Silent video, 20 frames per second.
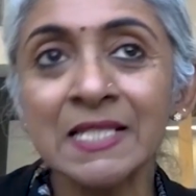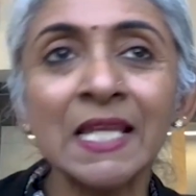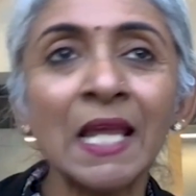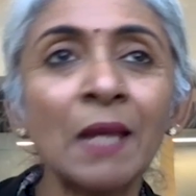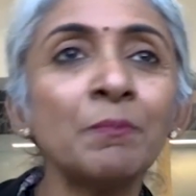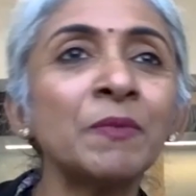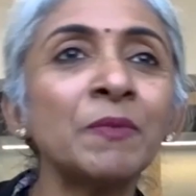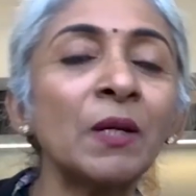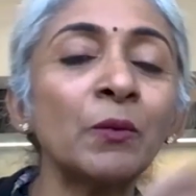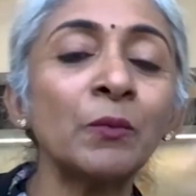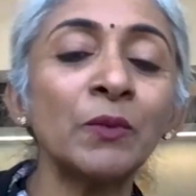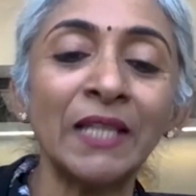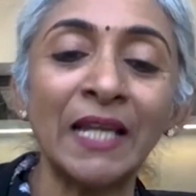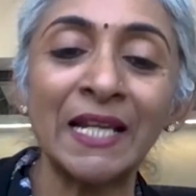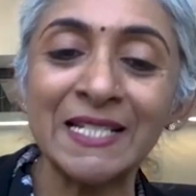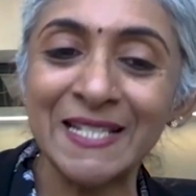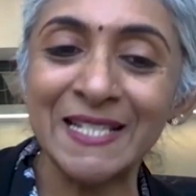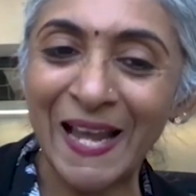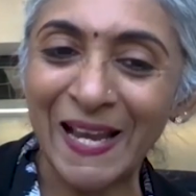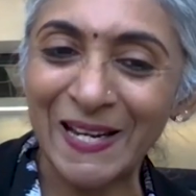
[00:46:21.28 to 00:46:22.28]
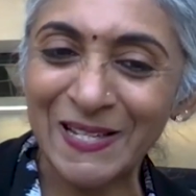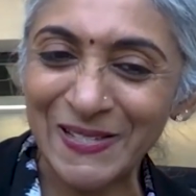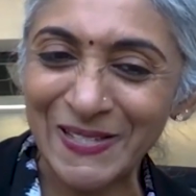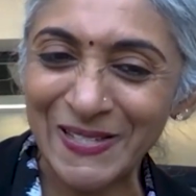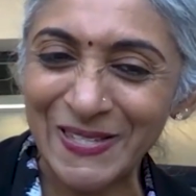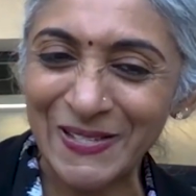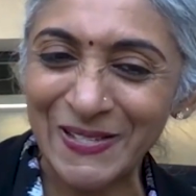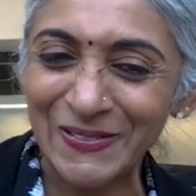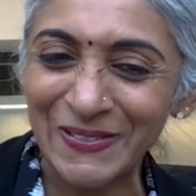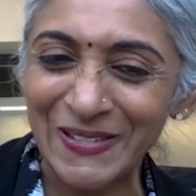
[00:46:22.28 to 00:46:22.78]
same thing with international
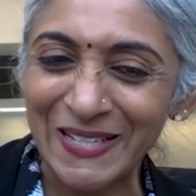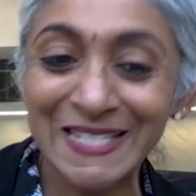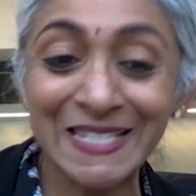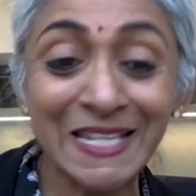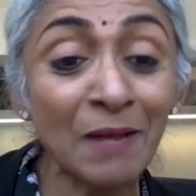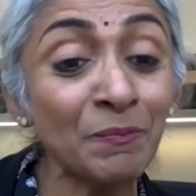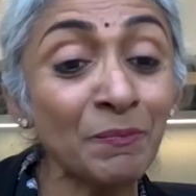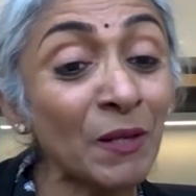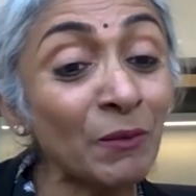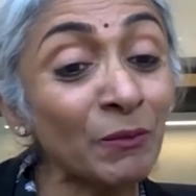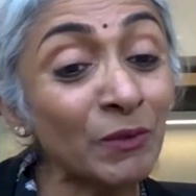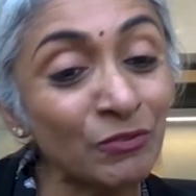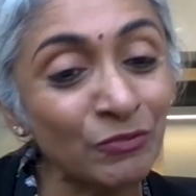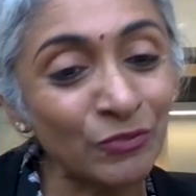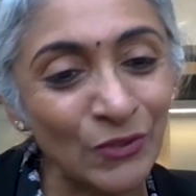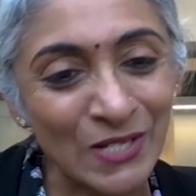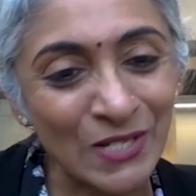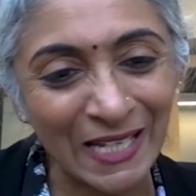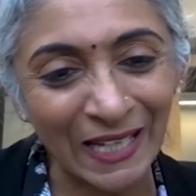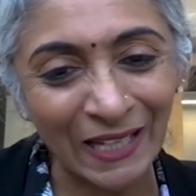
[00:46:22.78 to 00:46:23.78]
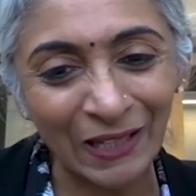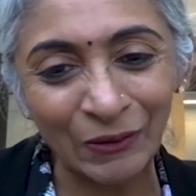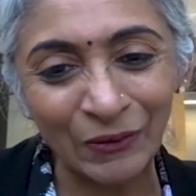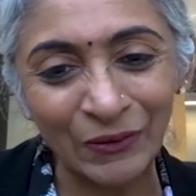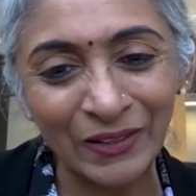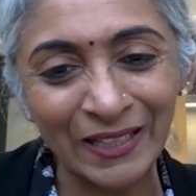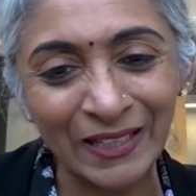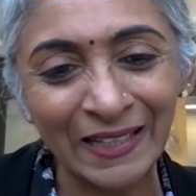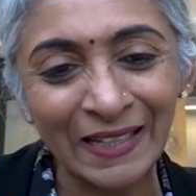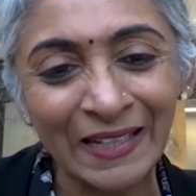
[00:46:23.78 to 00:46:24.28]
students, same thing with food
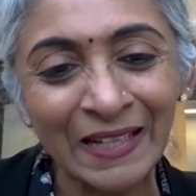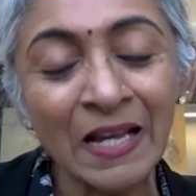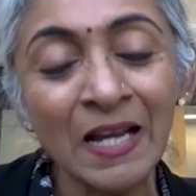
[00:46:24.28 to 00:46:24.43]
security.